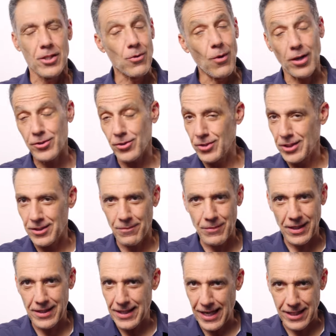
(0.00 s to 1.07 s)
You also see
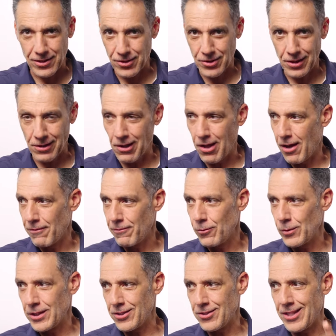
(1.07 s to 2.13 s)
something that I just love,
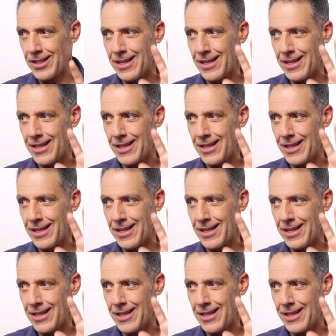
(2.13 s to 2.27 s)
which is the